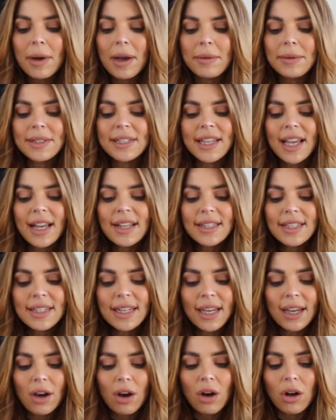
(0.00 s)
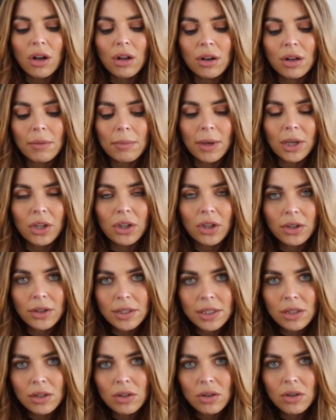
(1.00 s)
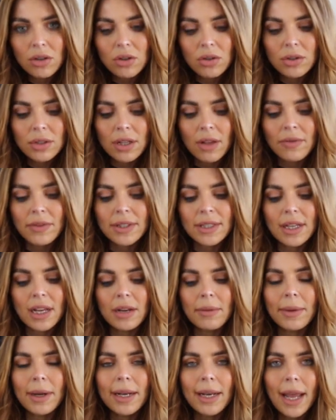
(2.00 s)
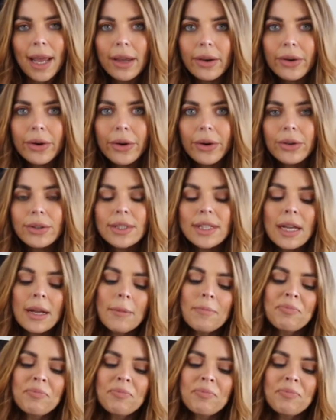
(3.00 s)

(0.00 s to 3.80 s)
I was getting it on my cuticles, on the side of my nails,